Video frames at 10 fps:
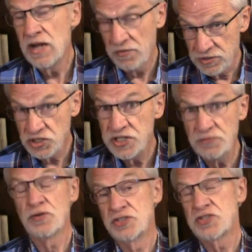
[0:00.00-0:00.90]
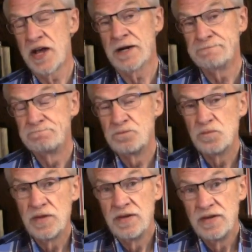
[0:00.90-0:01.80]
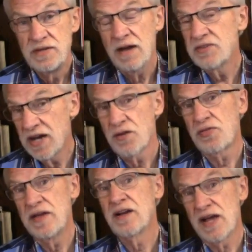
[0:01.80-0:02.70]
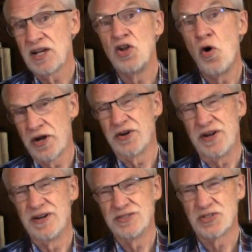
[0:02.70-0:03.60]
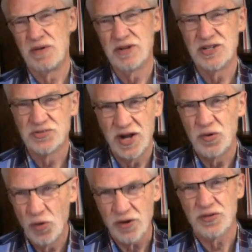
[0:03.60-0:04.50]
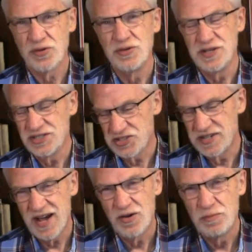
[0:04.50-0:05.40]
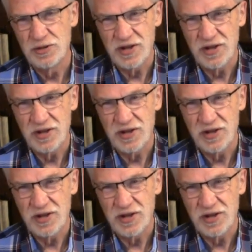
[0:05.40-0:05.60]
Now, there's a difference there. You have to kind of think like a lawyer here, so I'm going to try to work through this, and I hope